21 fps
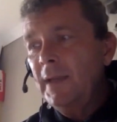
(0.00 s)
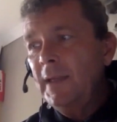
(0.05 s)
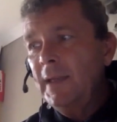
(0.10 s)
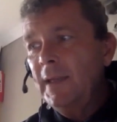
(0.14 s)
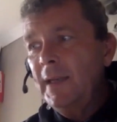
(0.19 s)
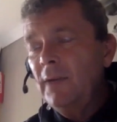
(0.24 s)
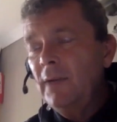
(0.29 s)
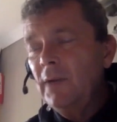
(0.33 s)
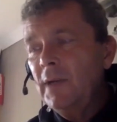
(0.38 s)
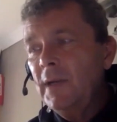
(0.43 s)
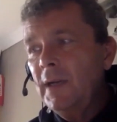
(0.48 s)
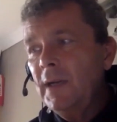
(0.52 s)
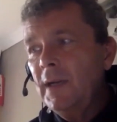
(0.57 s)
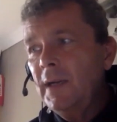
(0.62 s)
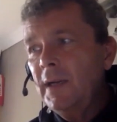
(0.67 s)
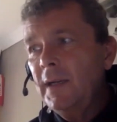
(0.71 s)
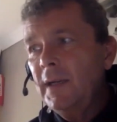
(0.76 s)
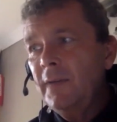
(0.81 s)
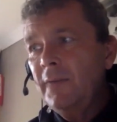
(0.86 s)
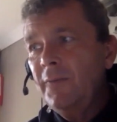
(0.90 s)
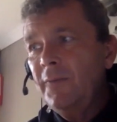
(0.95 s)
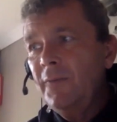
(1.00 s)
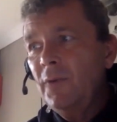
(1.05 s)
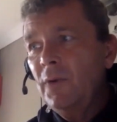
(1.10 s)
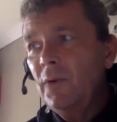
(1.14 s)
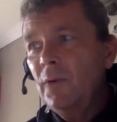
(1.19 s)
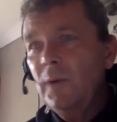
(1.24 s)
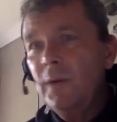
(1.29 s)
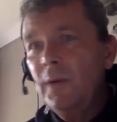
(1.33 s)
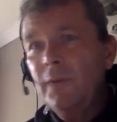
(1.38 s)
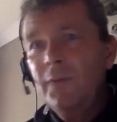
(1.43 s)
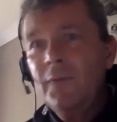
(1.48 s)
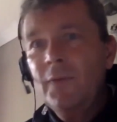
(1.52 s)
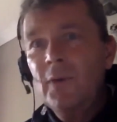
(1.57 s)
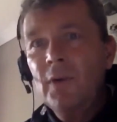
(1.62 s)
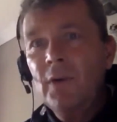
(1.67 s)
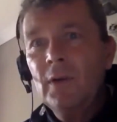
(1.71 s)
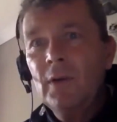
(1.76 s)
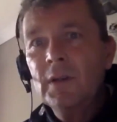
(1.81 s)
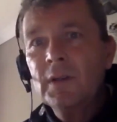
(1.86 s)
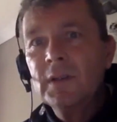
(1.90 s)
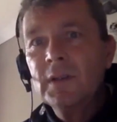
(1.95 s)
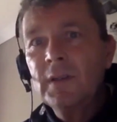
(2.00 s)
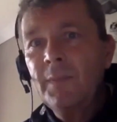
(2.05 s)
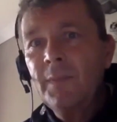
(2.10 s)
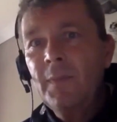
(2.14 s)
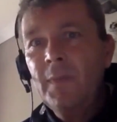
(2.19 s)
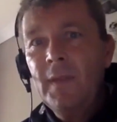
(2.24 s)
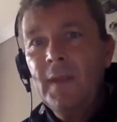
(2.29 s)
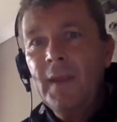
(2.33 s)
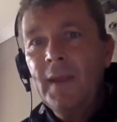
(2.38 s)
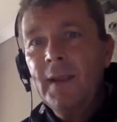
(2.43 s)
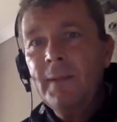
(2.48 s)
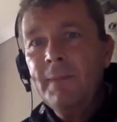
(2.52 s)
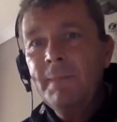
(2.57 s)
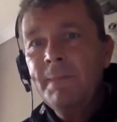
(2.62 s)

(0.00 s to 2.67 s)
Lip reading: He yellow carded a forward for something